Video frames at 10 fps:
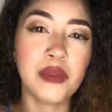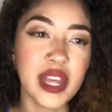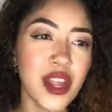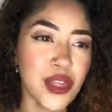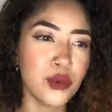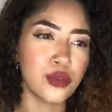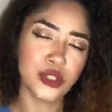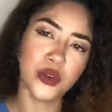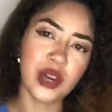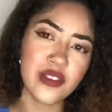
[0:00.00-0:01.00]
But then I thought,
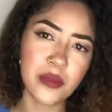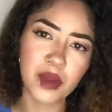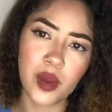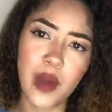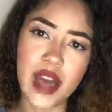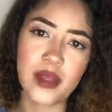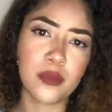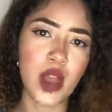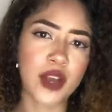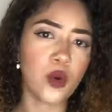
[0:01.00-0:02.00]
surely if I'm going to wear them
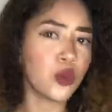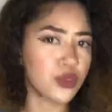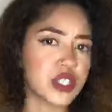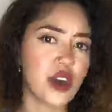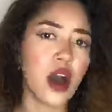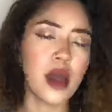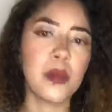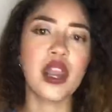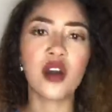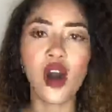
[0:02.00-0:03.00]
like all the time
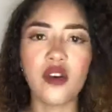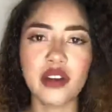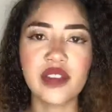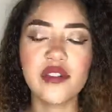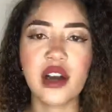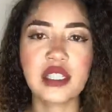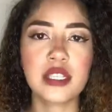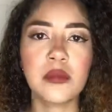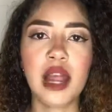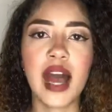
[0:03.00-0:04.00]
and I can't really find
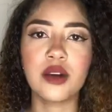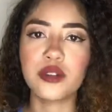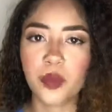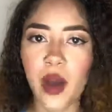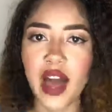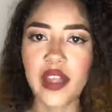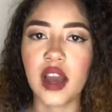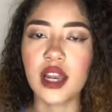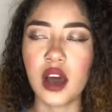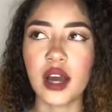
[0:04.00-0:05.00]
similar elsewhere that I
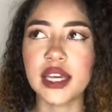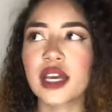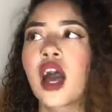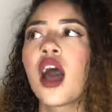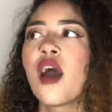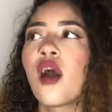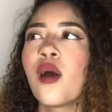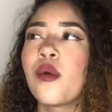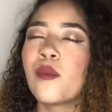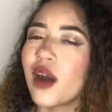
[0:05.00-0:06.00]
like,
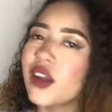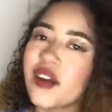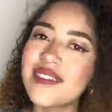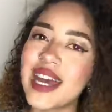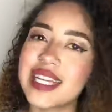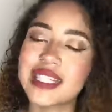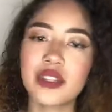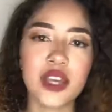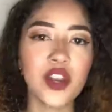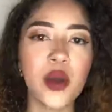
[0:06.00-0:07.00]
why not invest?
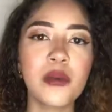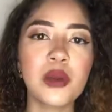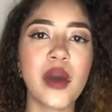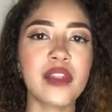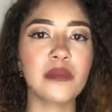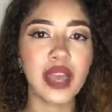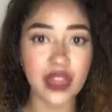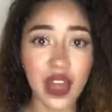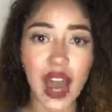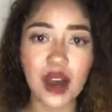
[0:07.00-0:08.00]
Because I know I'm going to wear them in
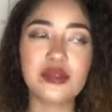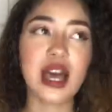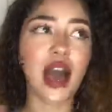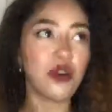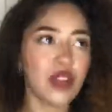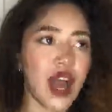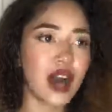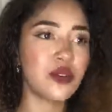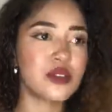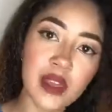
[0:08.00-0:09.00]
the house, out the
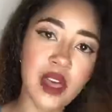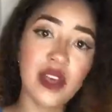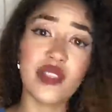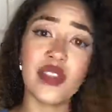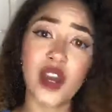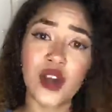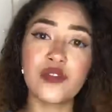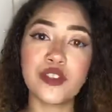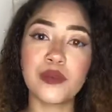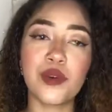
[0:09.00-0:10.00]
house. They're
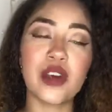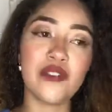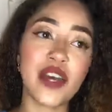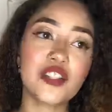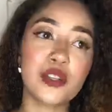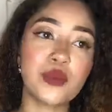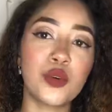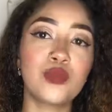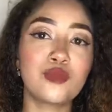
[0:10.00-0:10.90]
comfortable, they're fashionable.